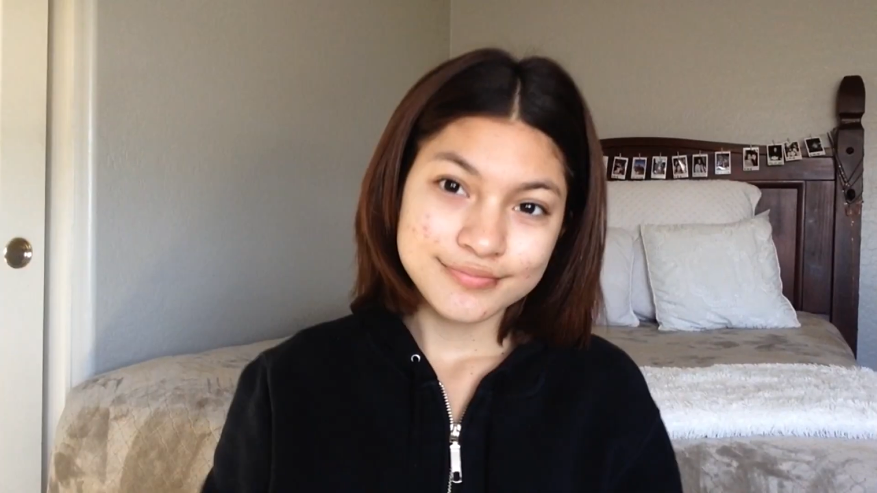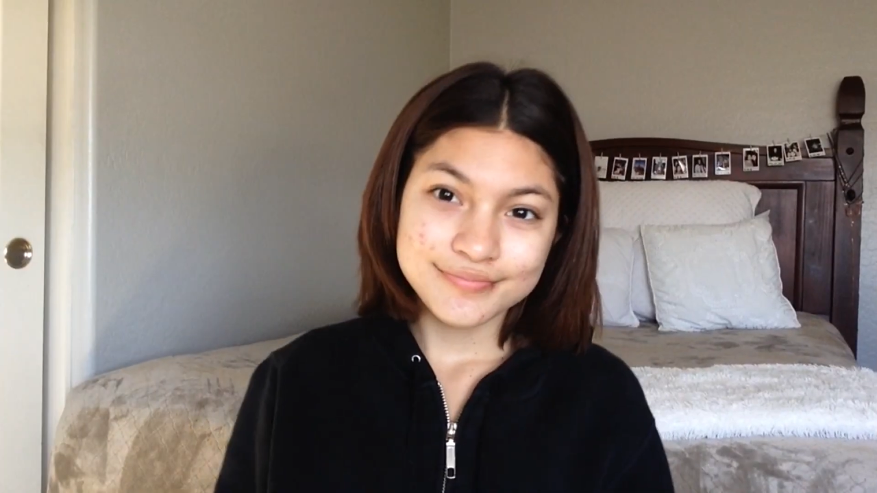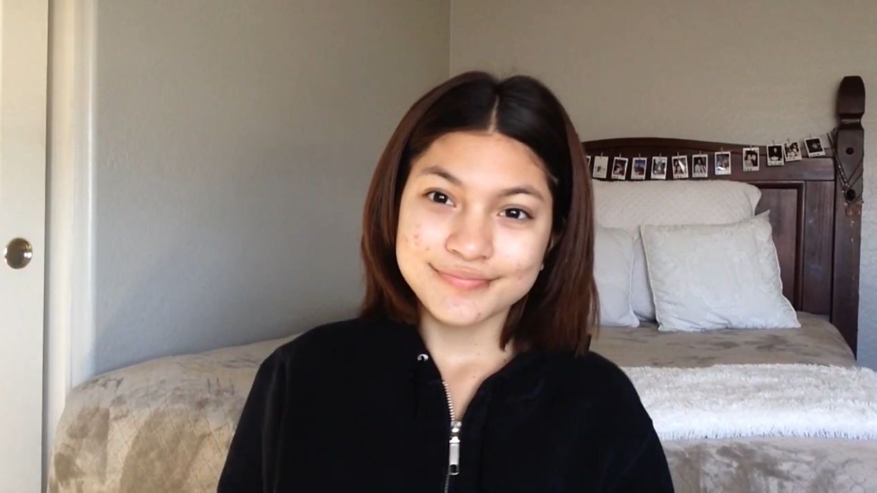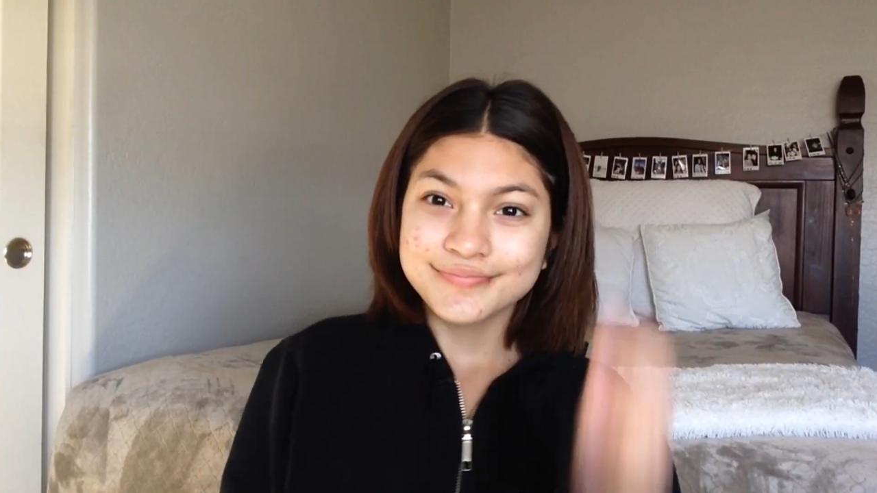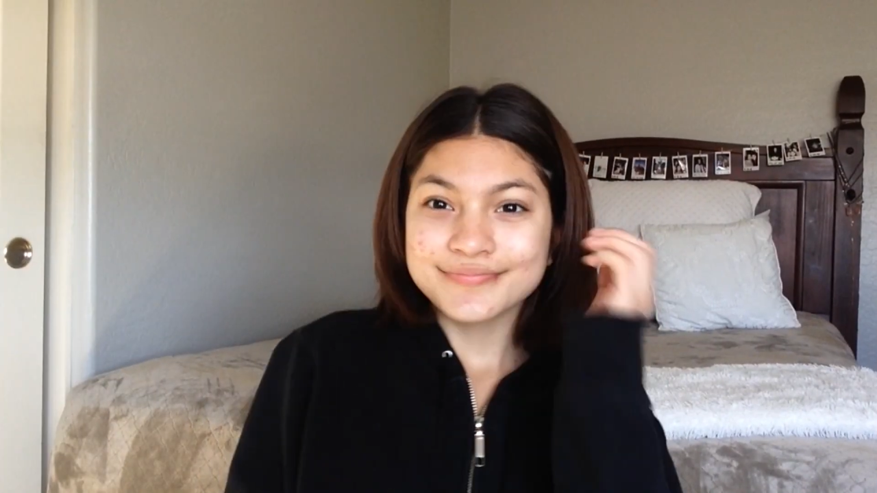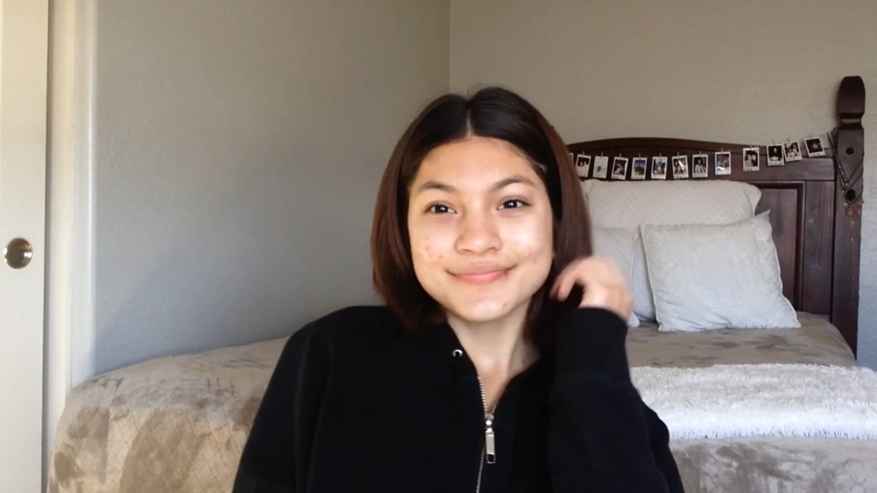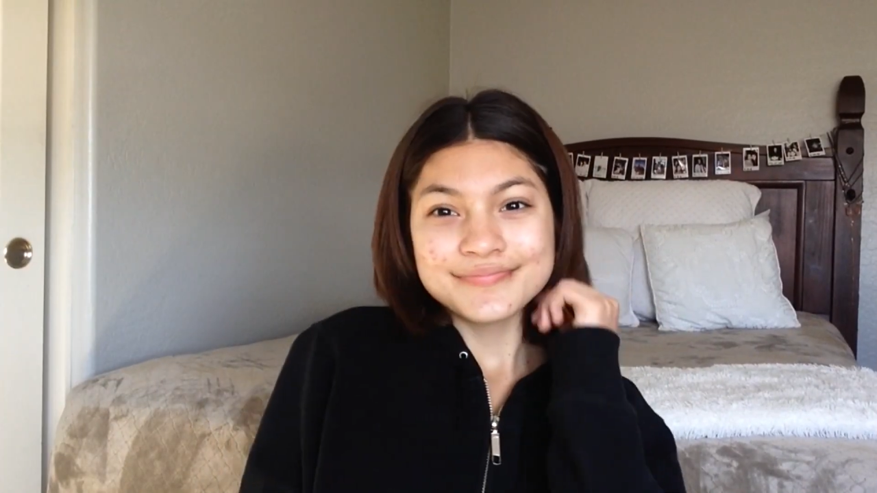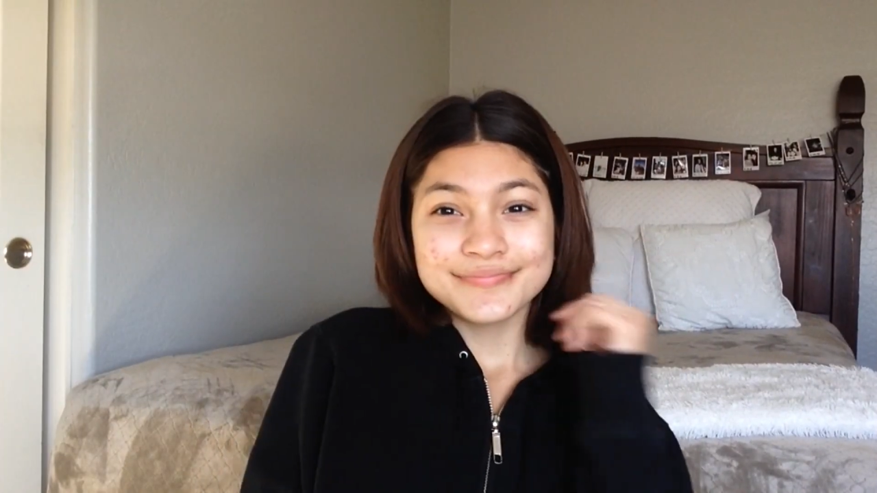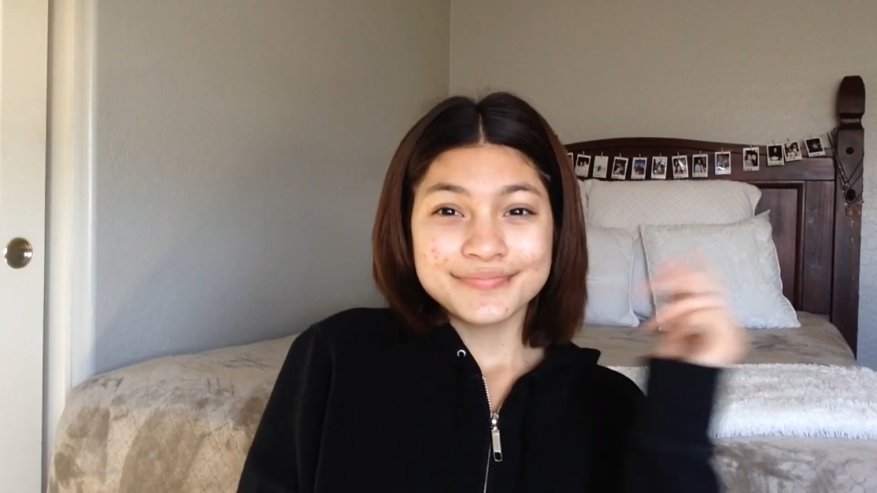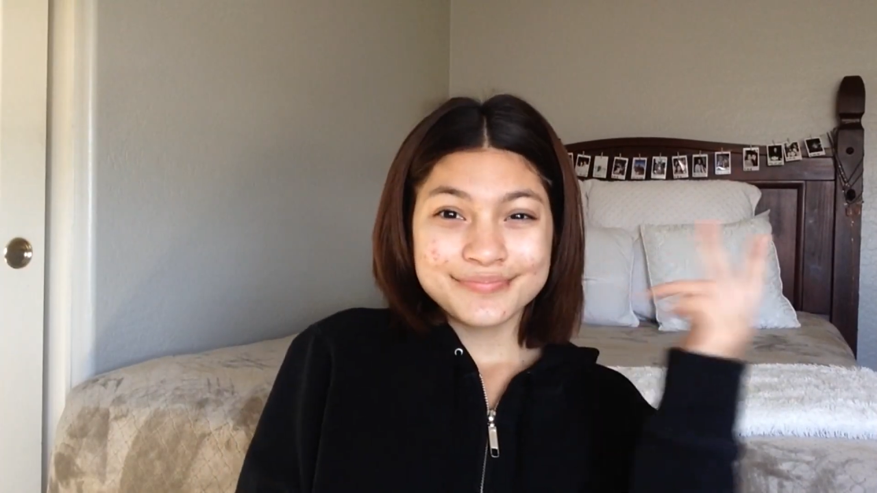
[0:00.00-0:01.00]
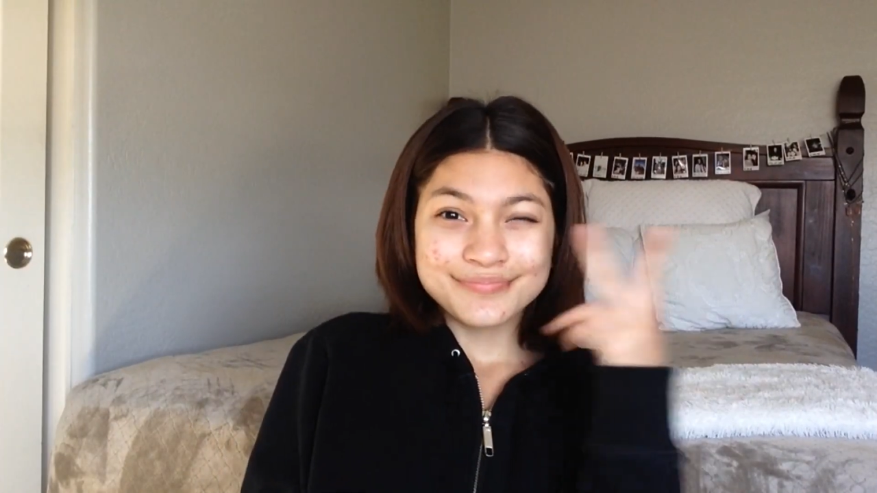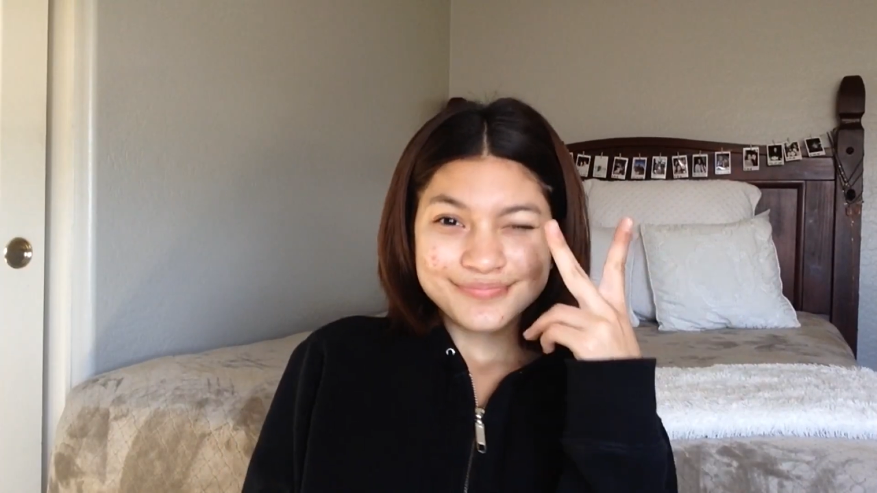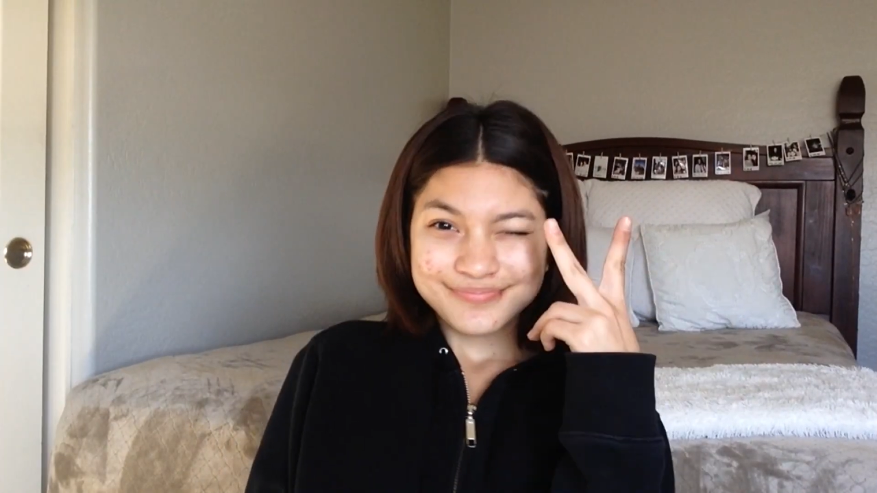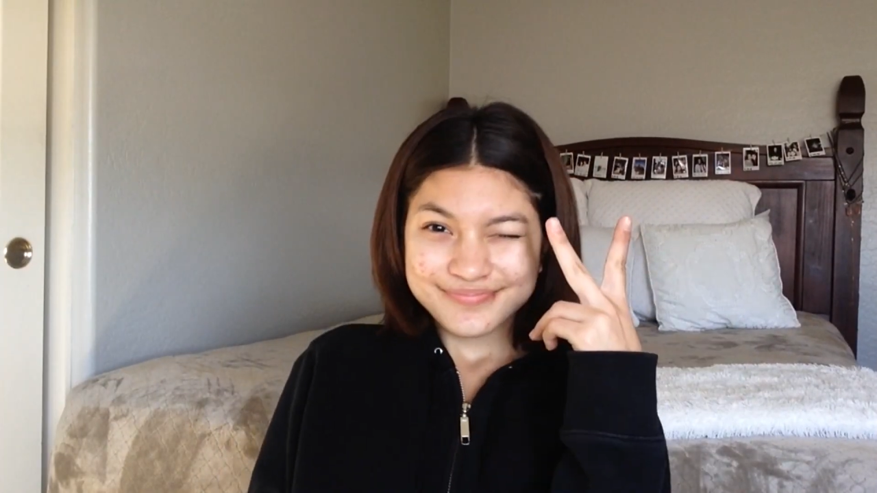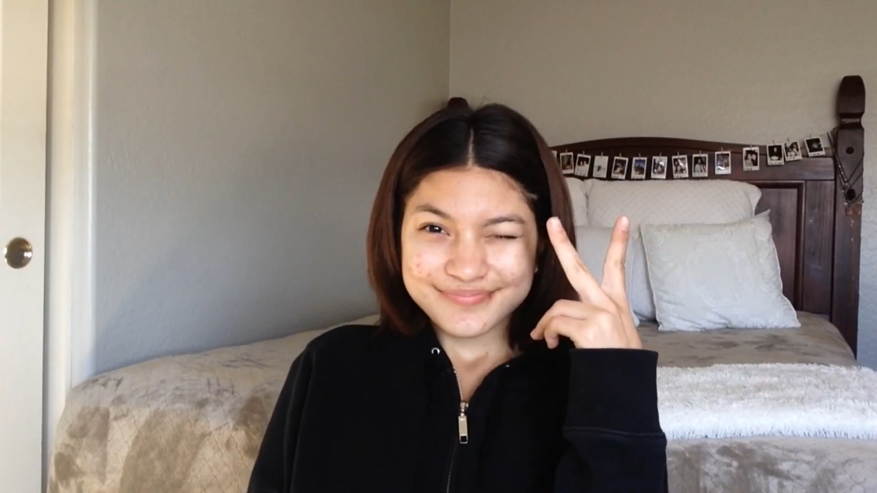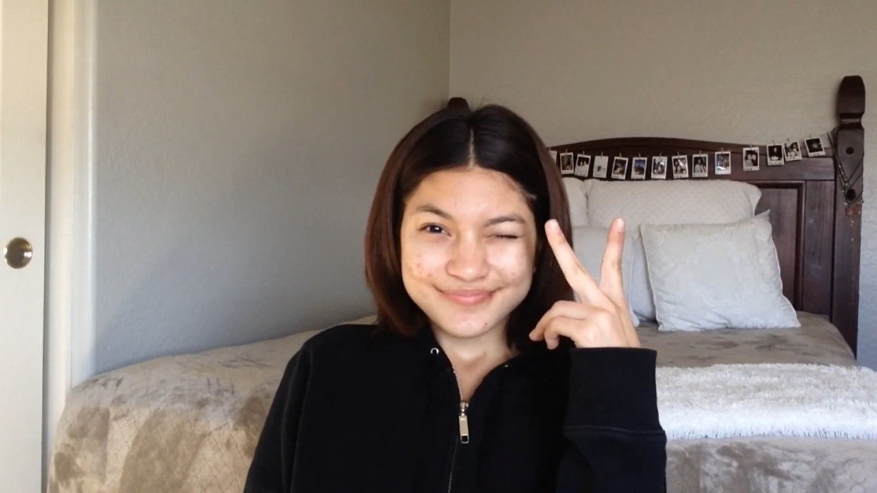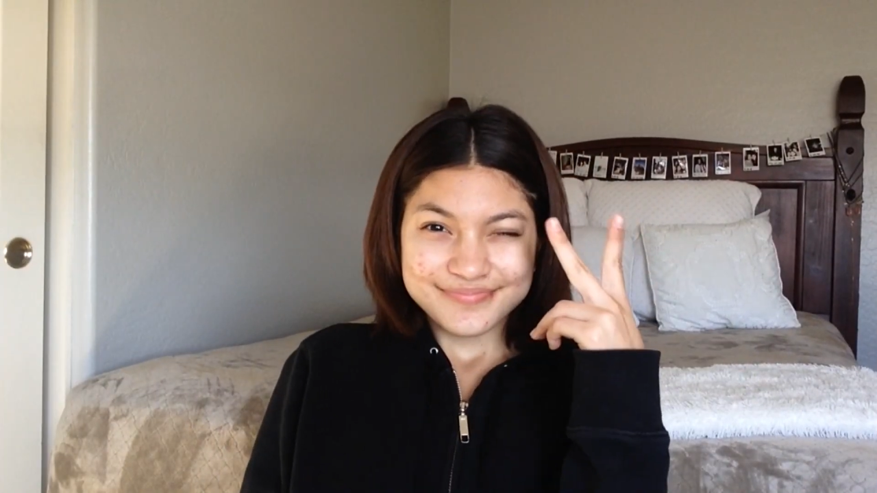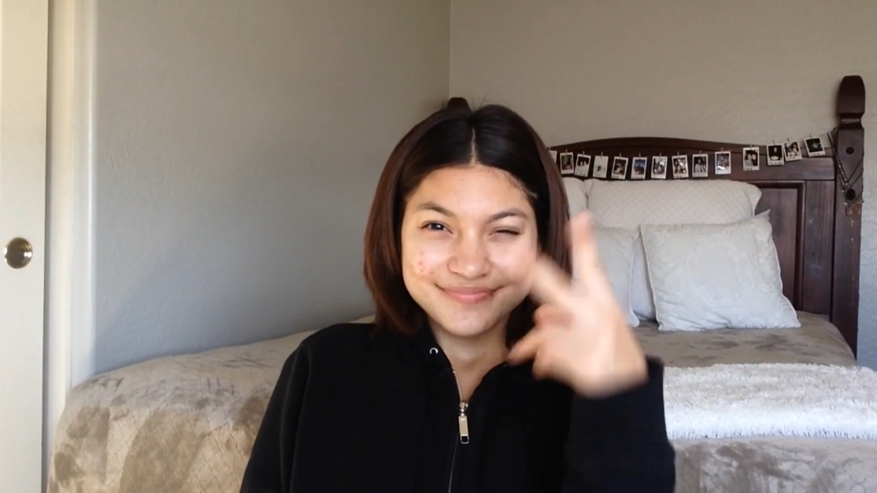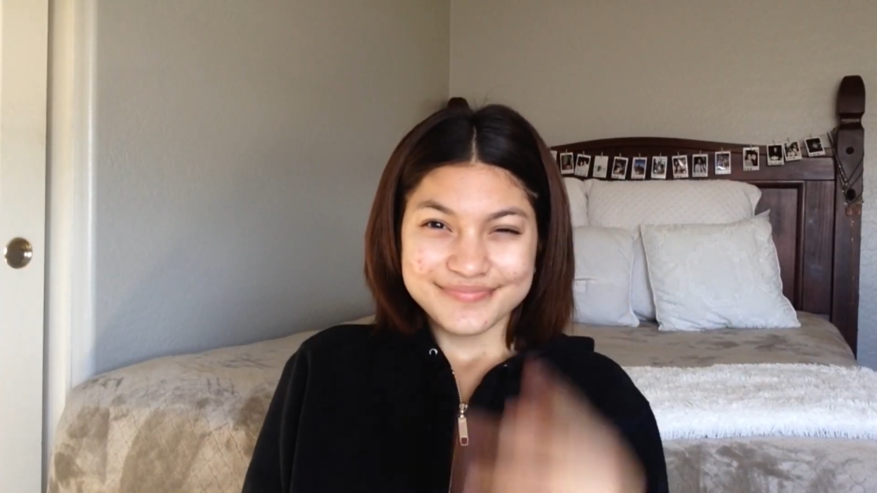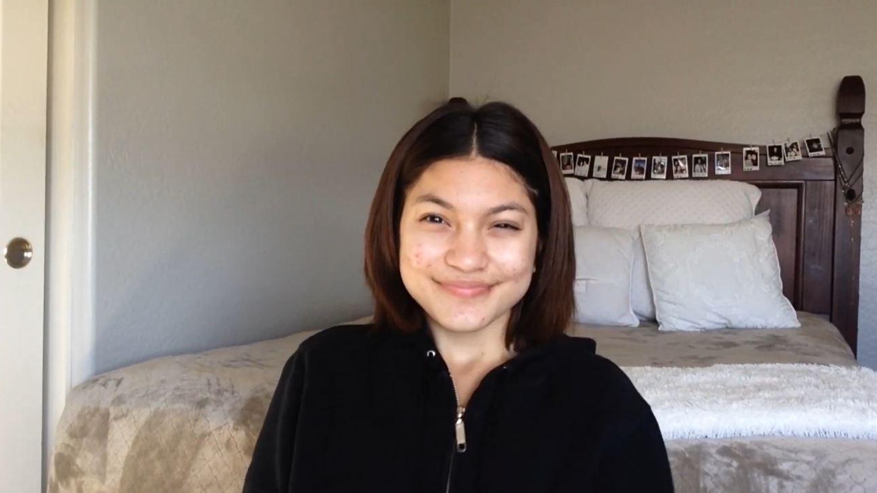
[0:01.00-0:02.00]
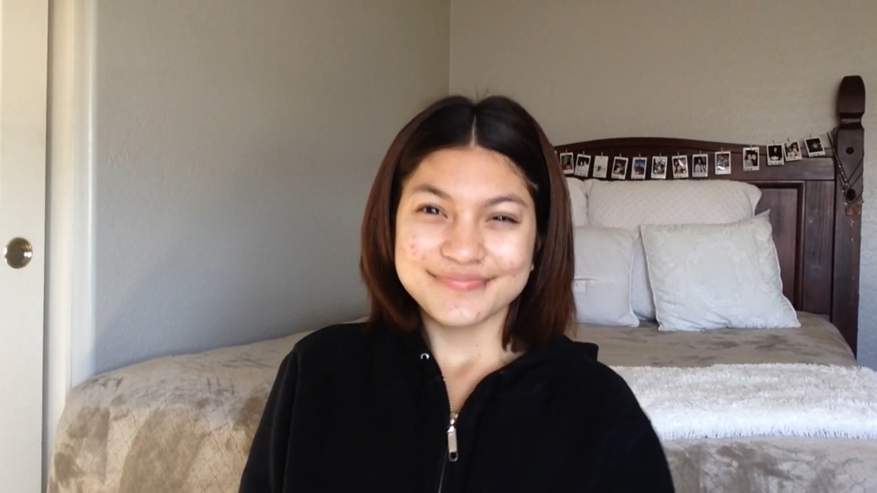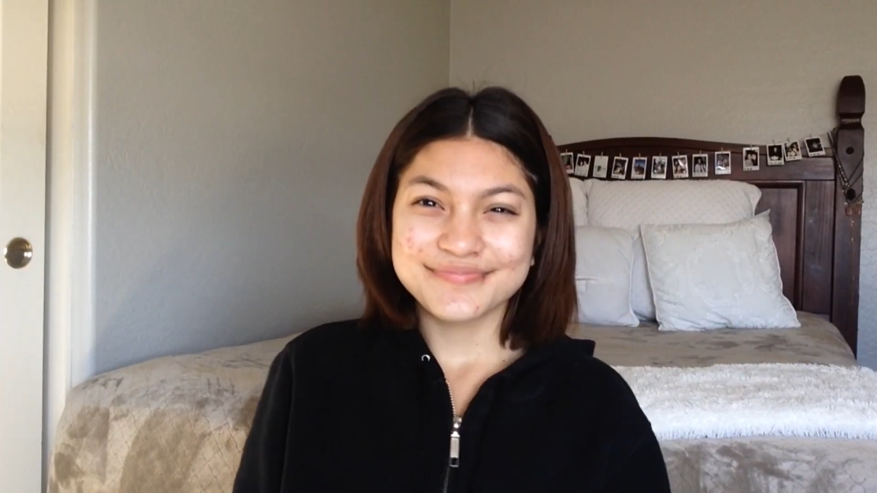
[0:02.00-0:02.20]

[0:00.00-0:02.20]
Long story short, I was